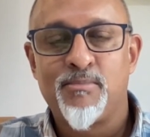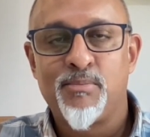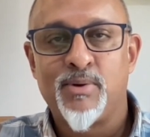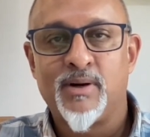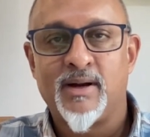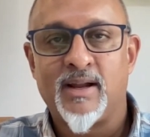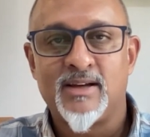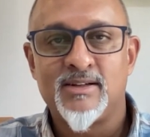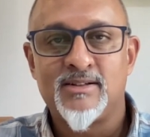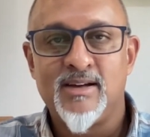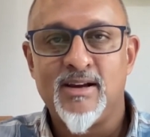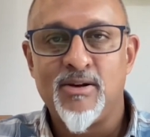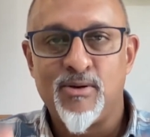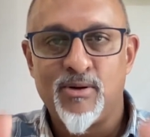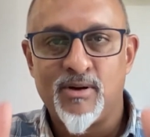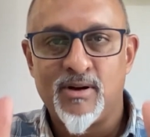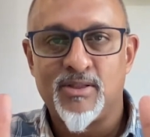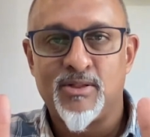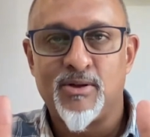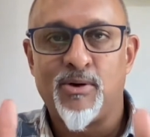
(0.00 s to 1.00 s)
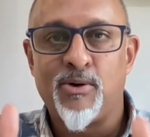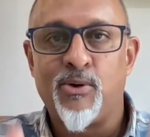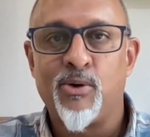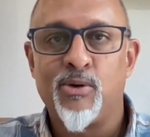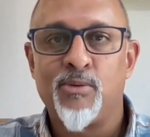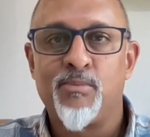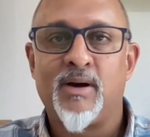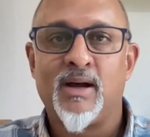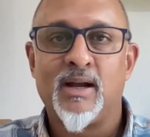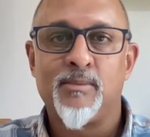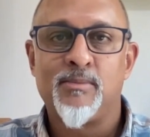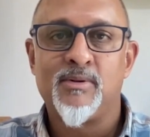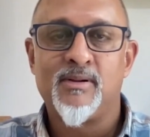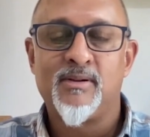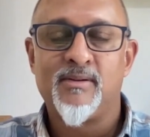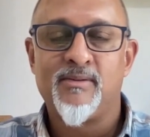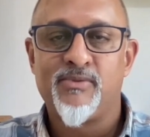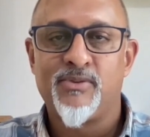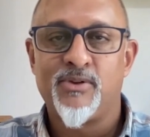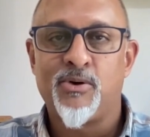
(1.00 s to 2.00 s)
but actually look at the whole Bible,
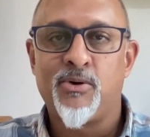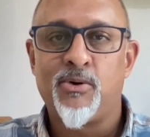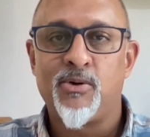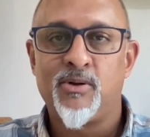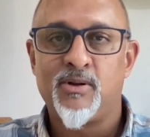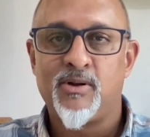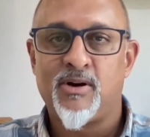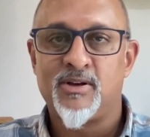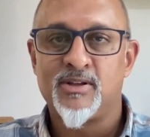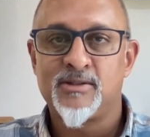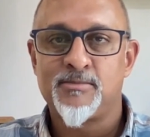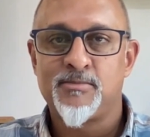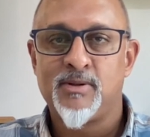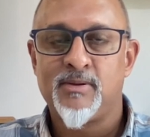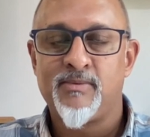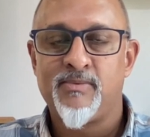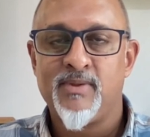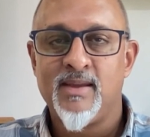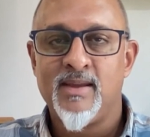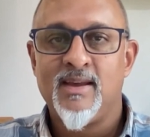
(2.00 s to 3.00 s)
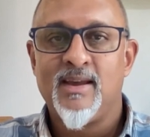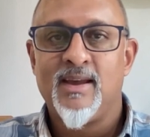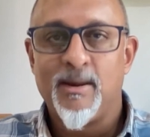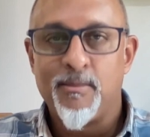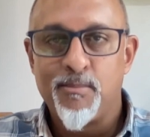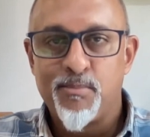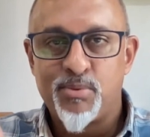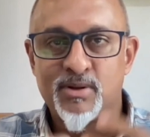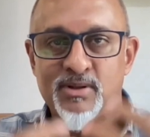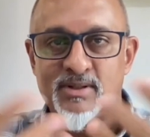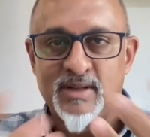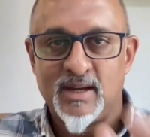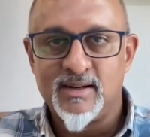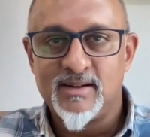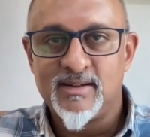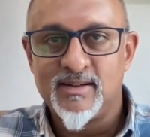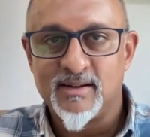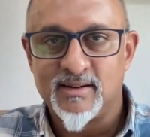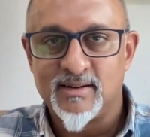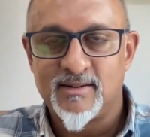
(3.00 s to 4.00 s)
the whole gospel, and
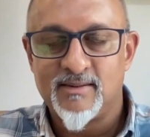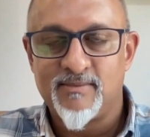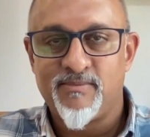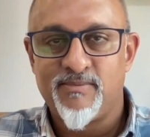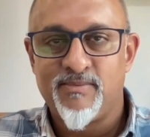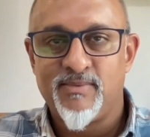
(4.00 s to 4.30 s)
present it.